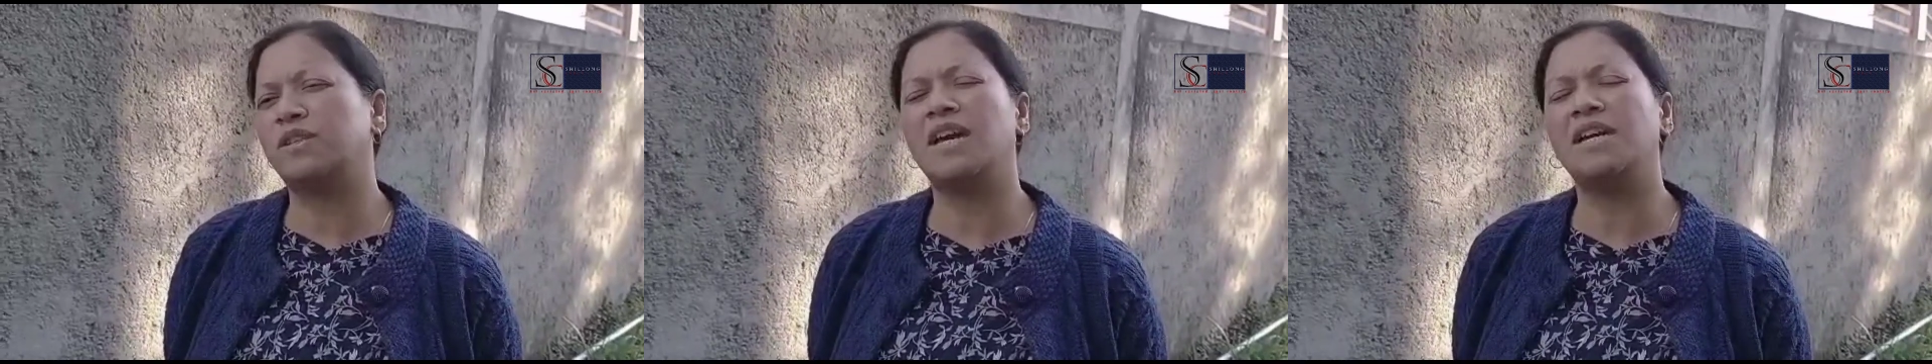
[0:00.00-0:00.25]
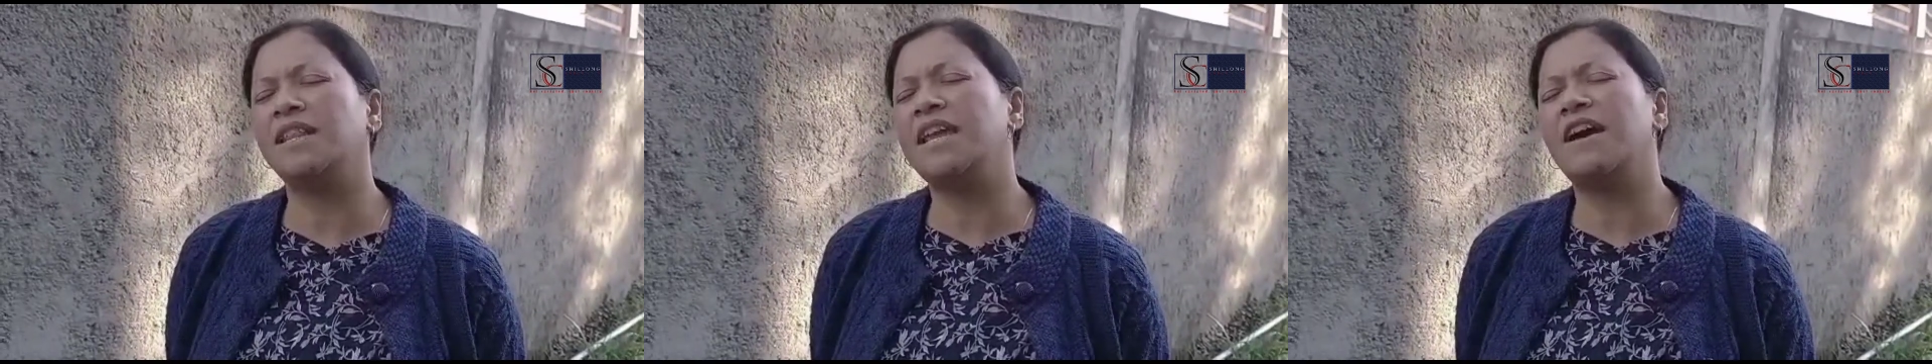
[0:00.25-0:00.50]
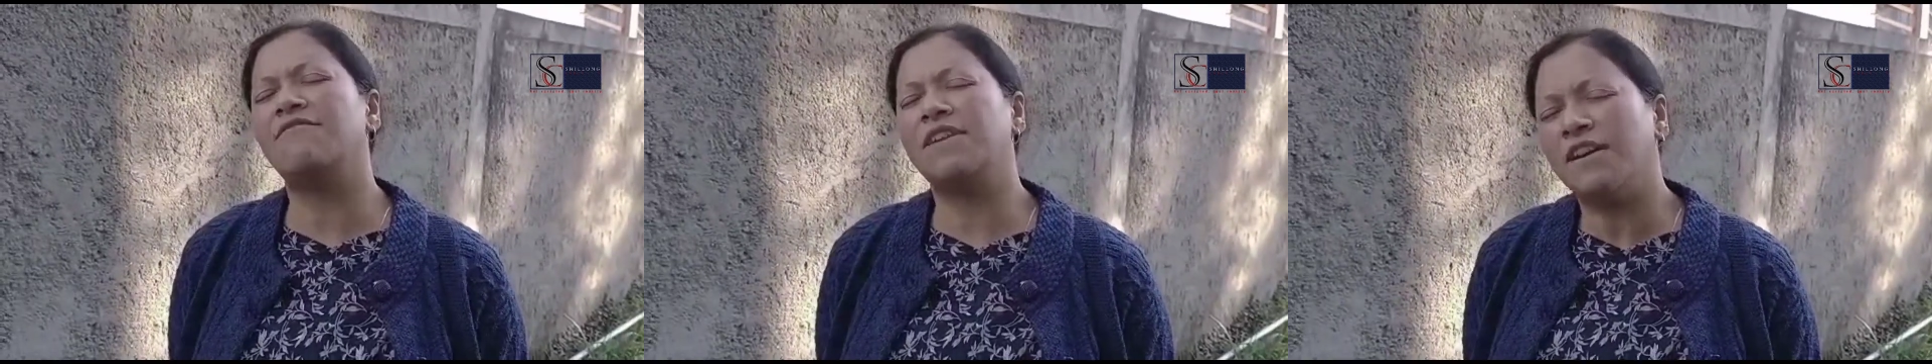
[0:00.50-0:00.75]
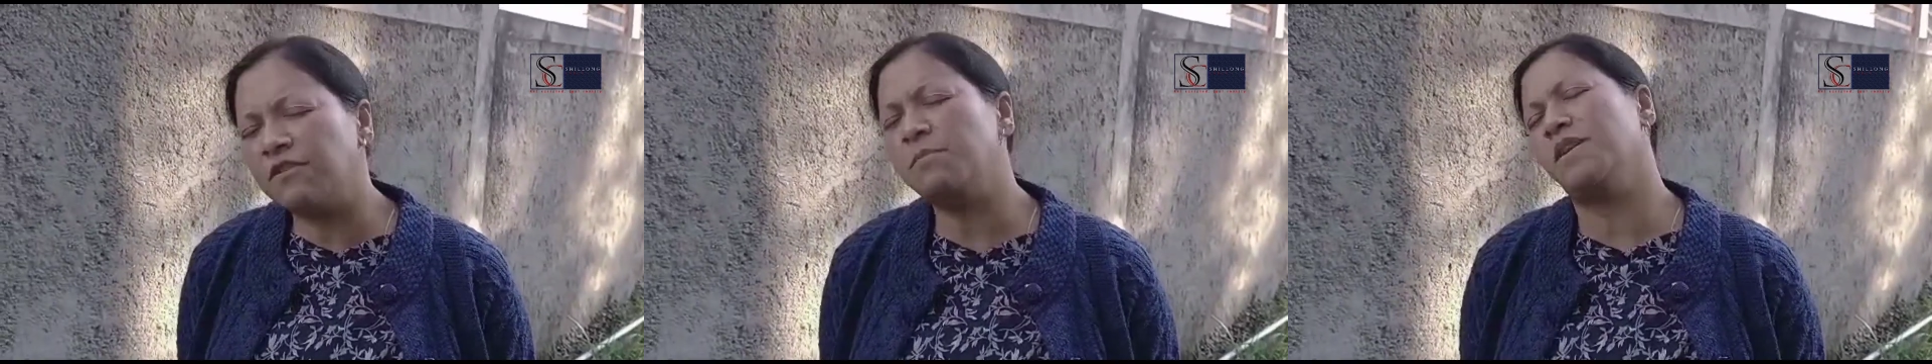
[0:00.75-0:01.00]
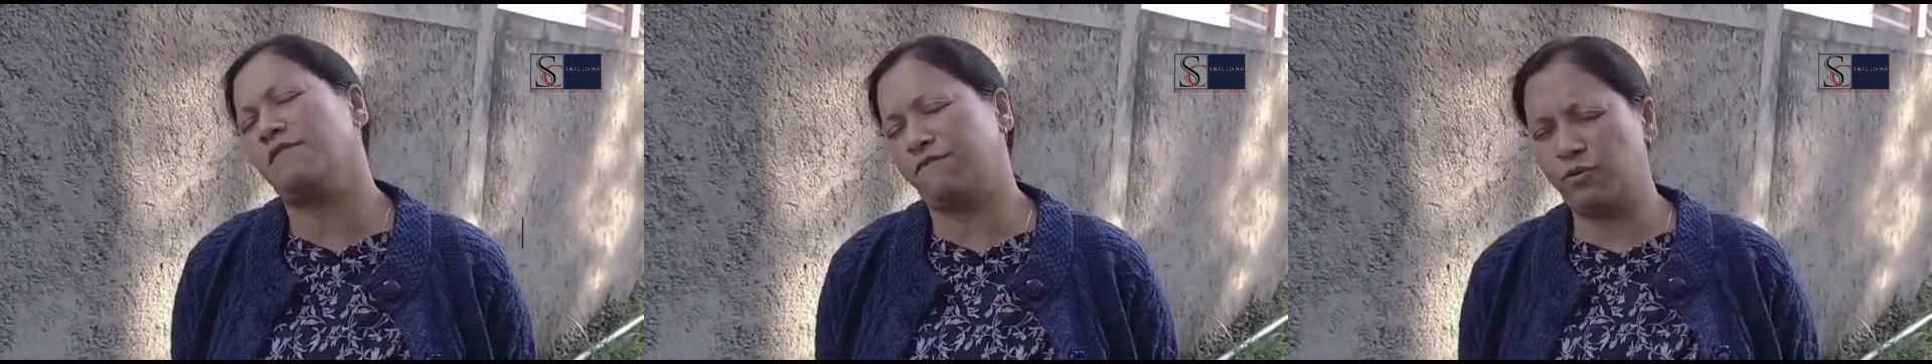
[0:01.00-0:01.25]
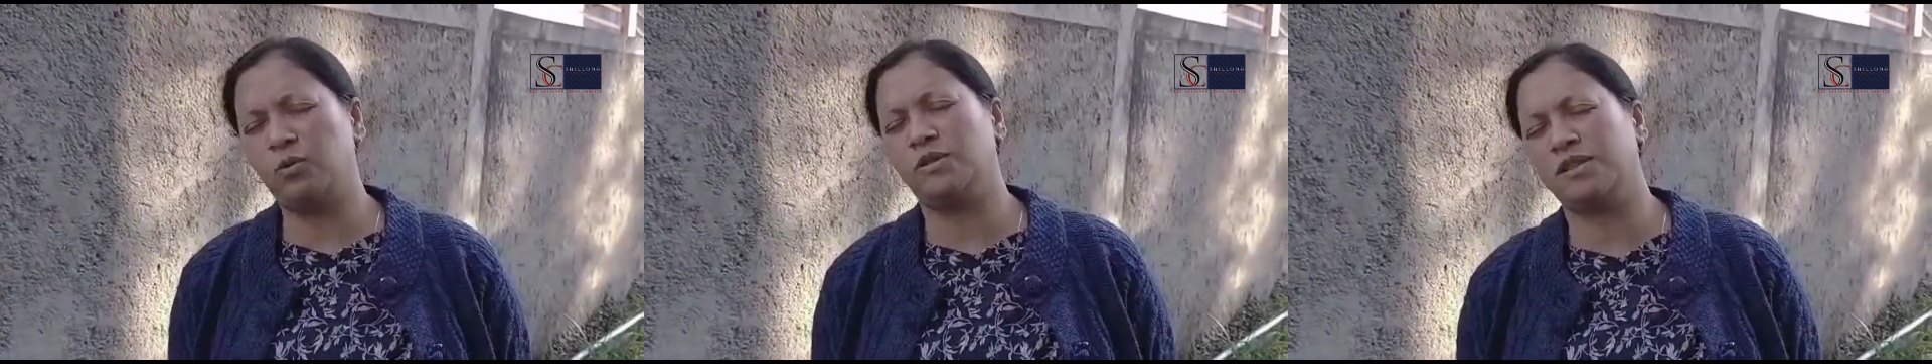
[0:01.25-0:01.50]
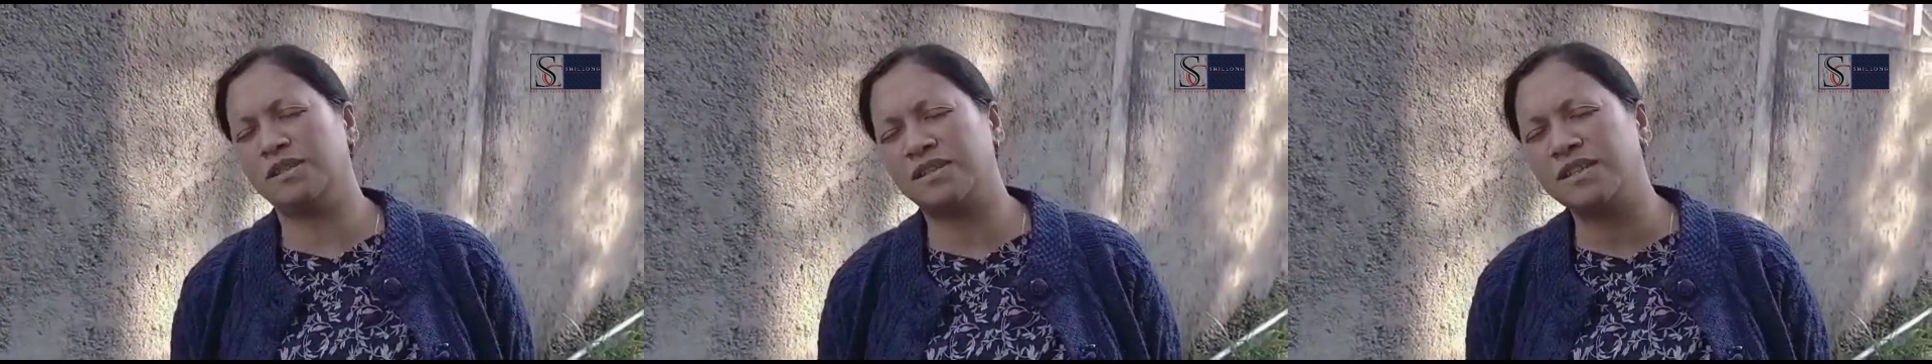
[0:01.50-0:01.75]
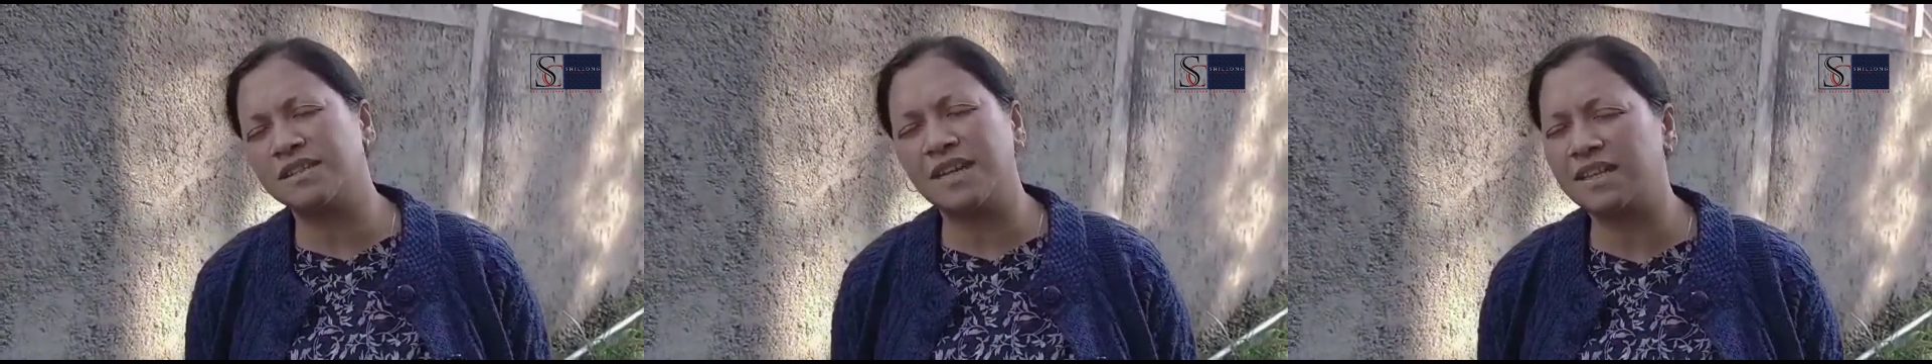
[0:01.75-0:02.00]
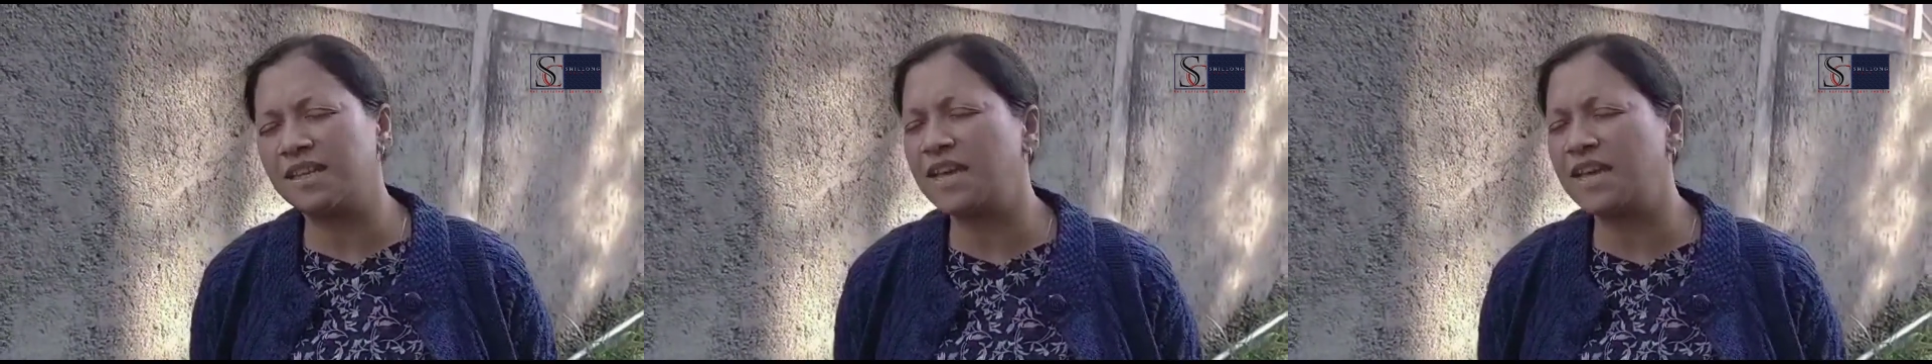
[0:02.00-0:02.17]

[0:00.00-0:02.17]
They have never been fools. It's just that